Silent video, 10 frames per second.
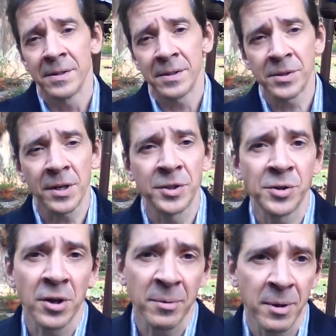this lecture
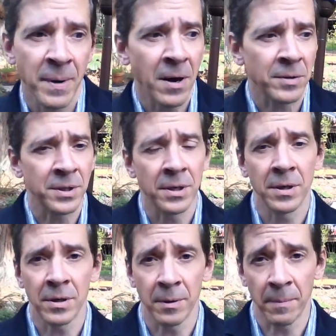is going to be about
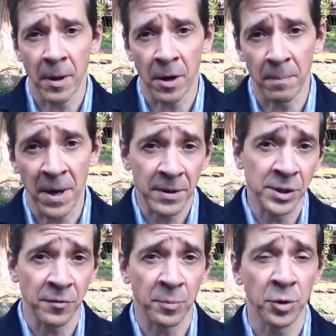
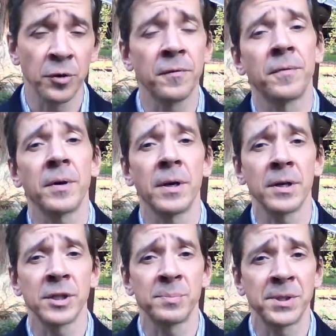methods of proof,
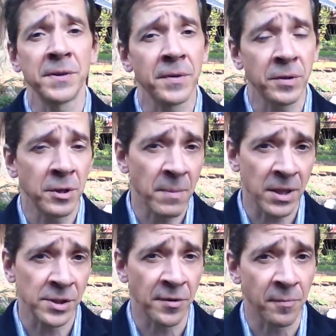specifically
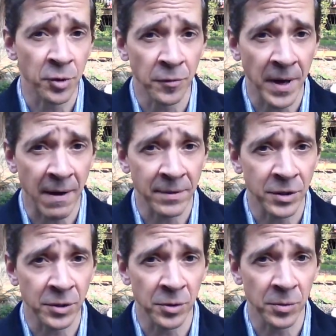methods of proof having
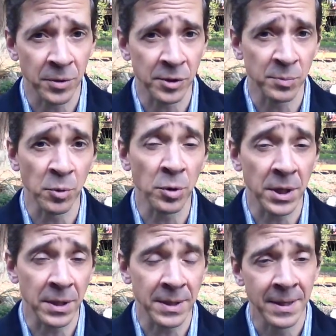to do with those
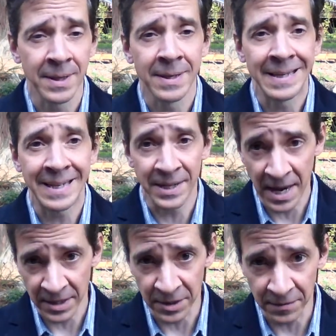Boolean
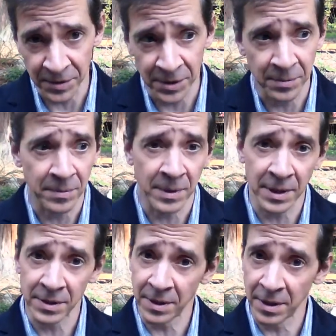connectives,
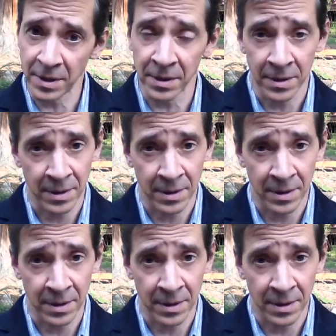right?